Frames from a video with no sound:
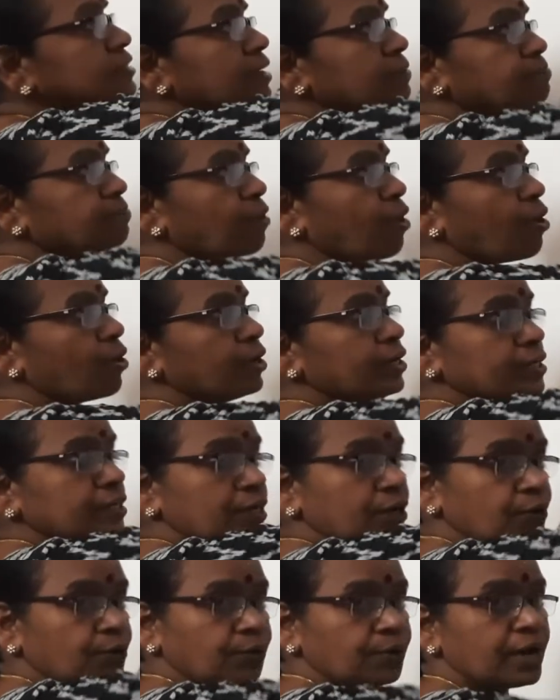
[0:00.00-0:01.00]
a point
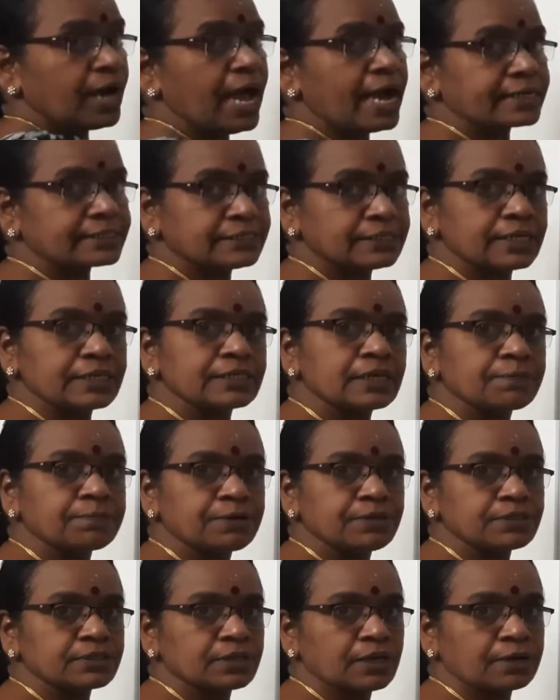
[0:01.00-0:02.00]
load acting at a
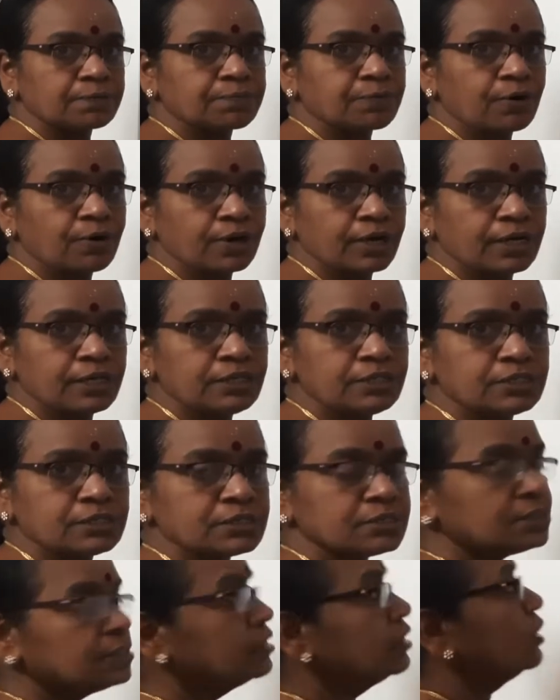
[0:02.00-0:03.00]
particular
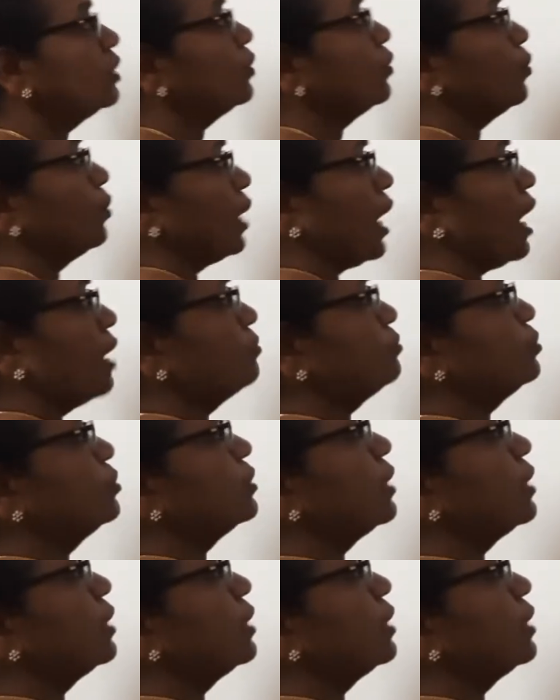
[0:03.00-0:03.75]
point, you have to